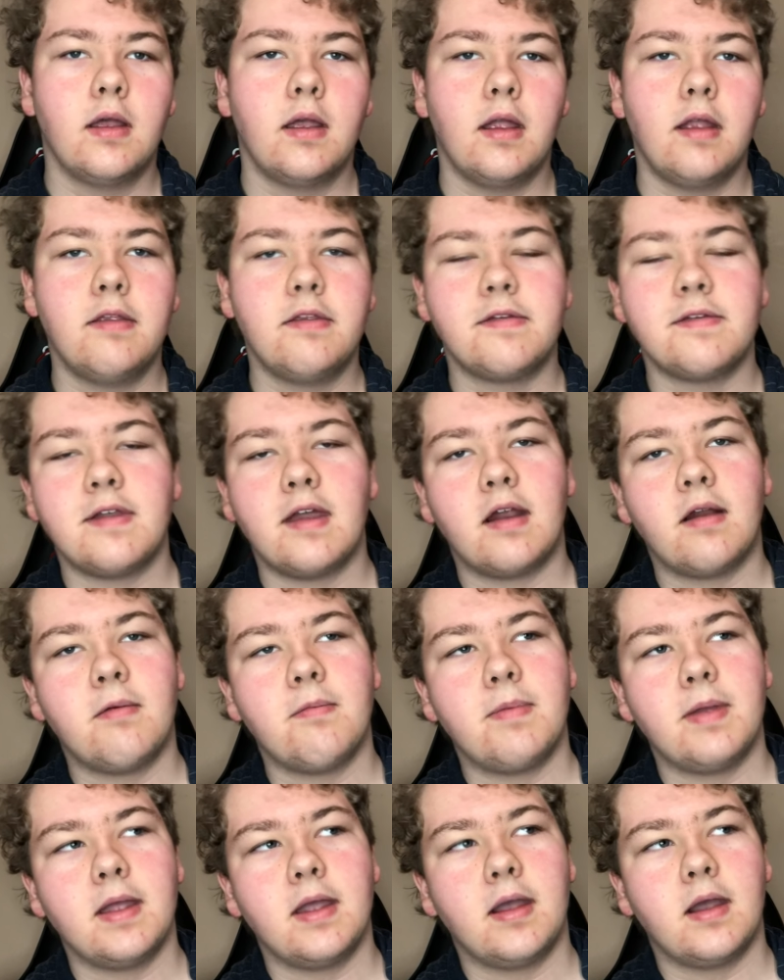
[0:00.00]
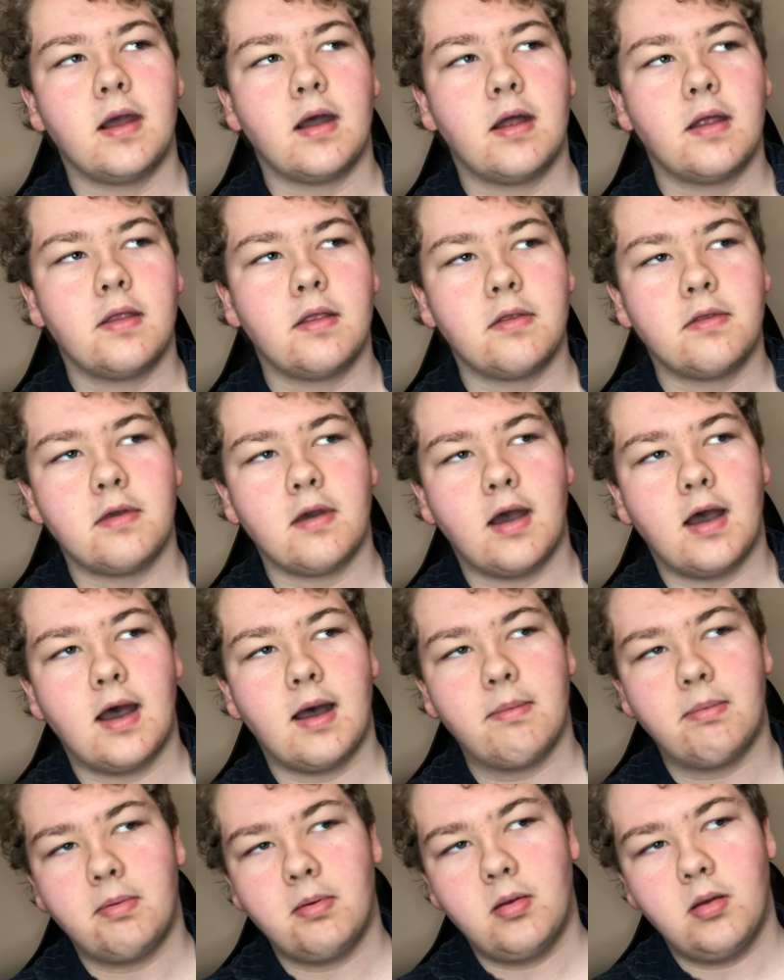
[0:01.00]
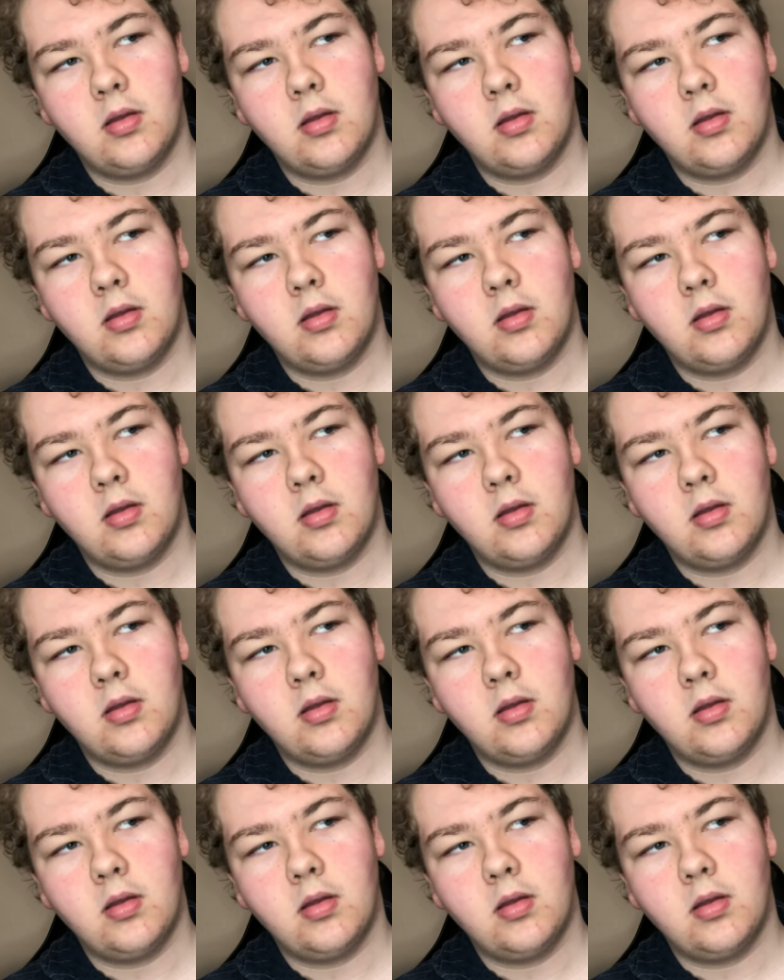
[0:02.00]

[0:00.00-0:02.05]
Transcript: instead of being on the top